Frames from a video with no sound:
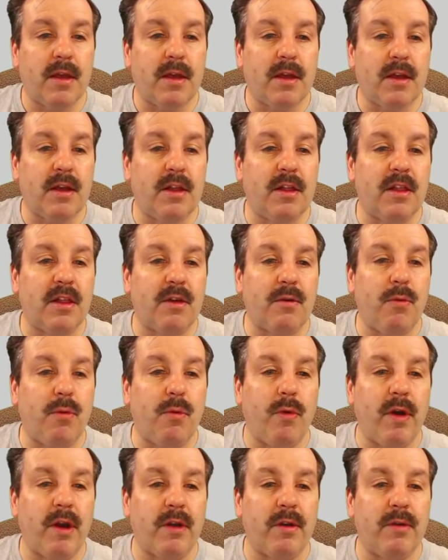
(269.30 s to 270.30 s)
click
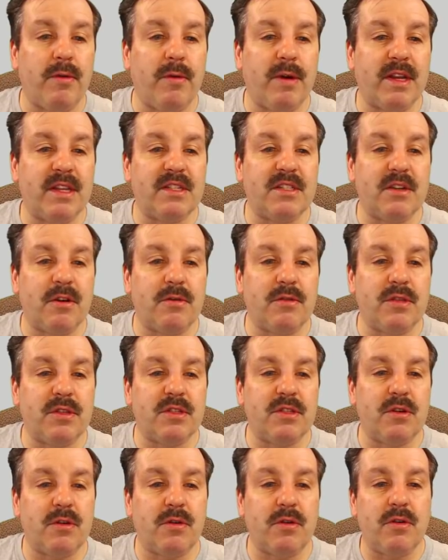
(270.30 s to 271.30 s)
where you want to start the
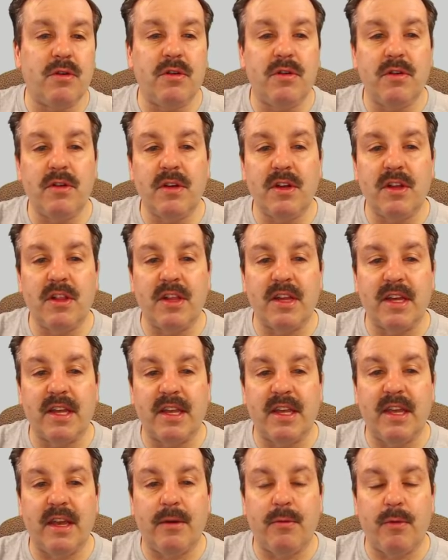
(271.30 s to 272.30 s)
circle, click
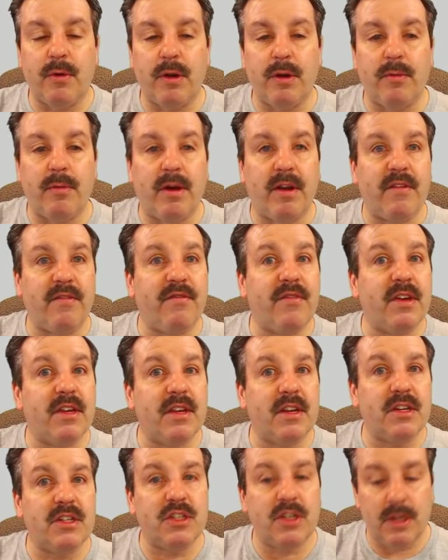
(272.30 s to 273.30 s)
again where you want to
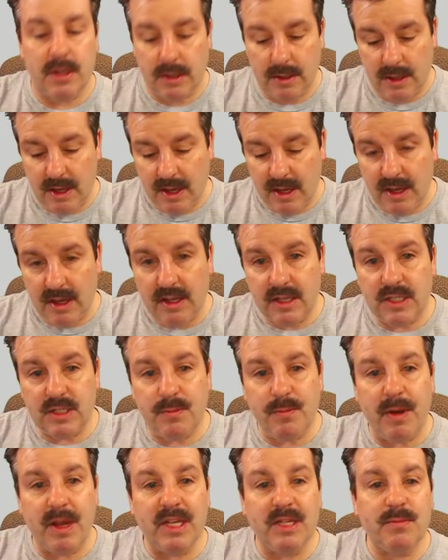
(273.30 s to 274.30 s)
finish it,
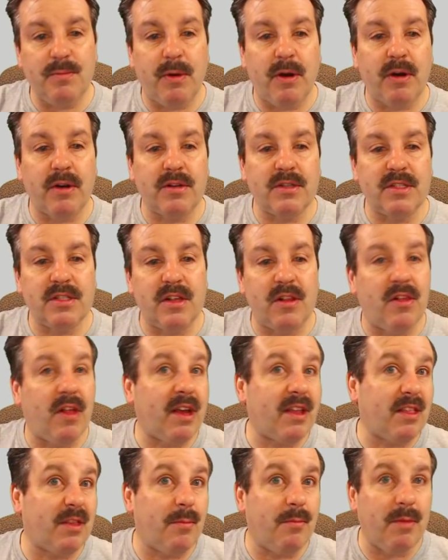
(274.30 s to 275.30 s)
spacebar,
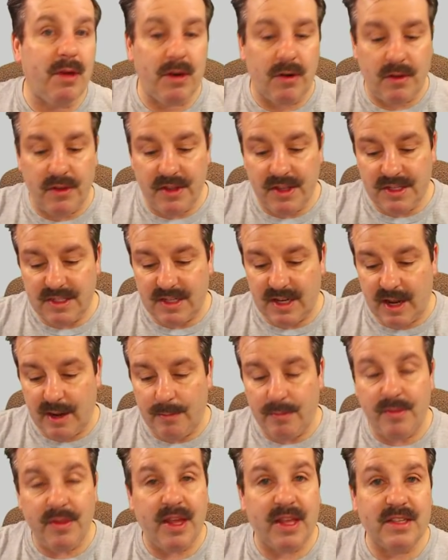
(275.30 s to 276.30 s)
select the middle this
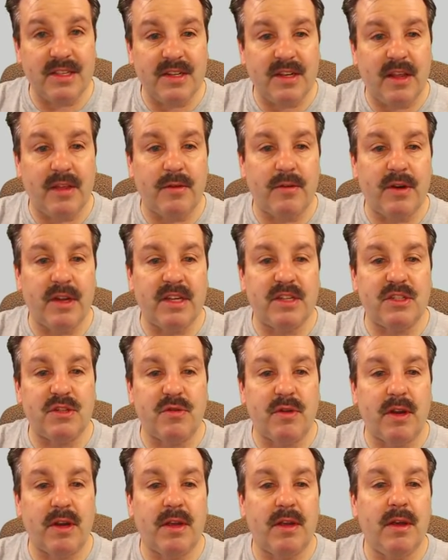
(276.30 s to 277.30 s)
time, that's another nice
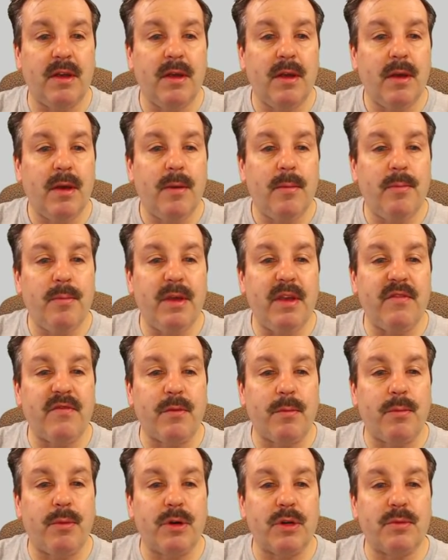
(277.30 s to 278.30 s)
trick, P for
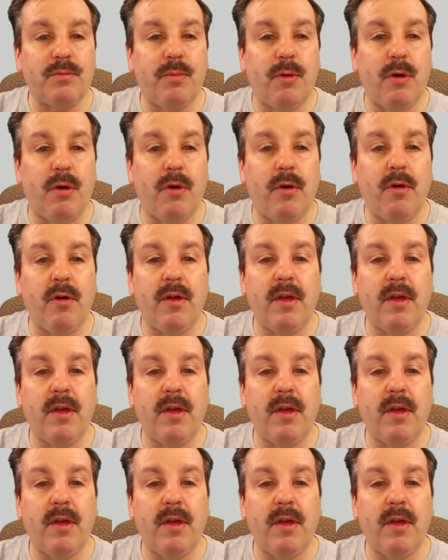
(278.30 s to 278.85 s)
push-pull,